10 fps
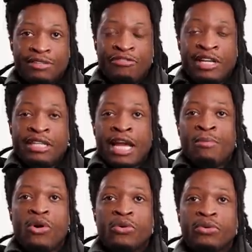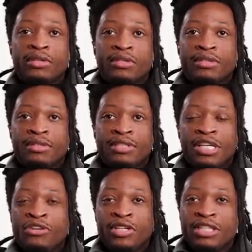fit that mold. It's
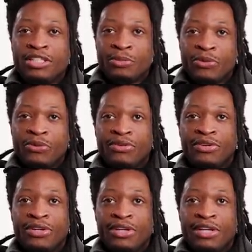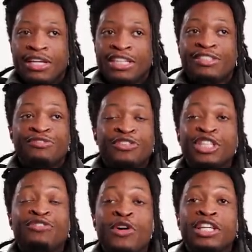unreasonable. It's,
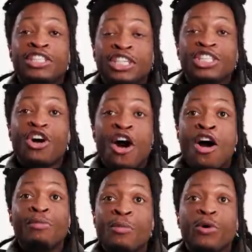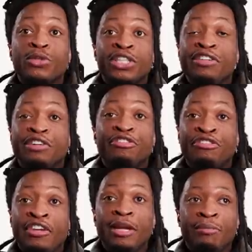first of all, it's such a hard mold to even
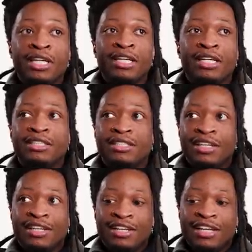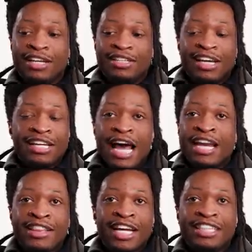fit because a
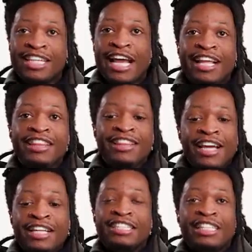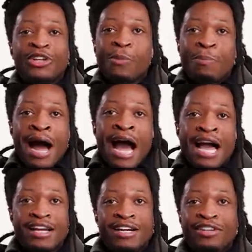lot of things in this little
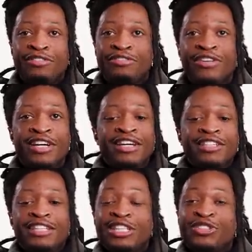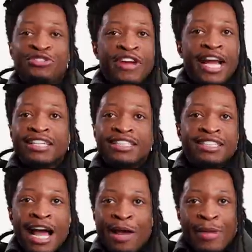pot of this
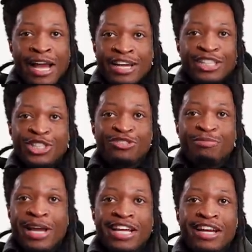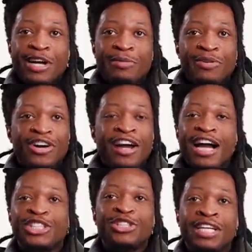Frankenstein man that you've made up
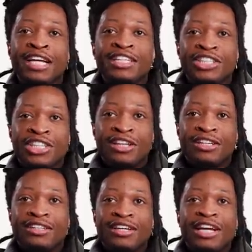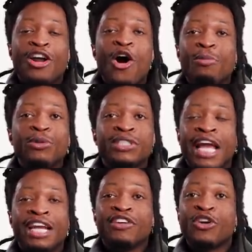contradict each other. It almost
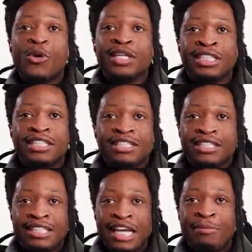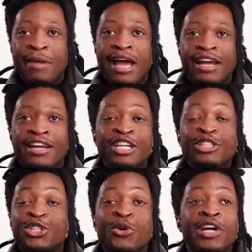can't even coexist in the same man.
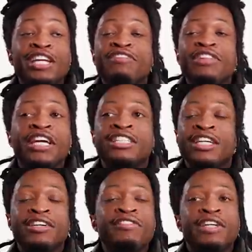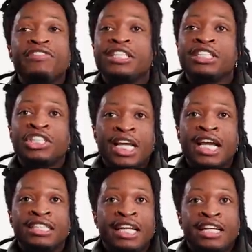So even if there's a
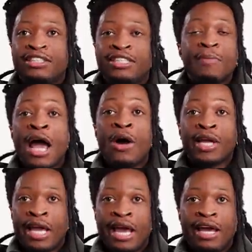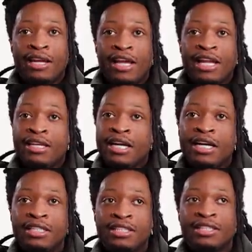chance that it somehow can and
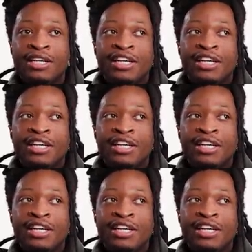does,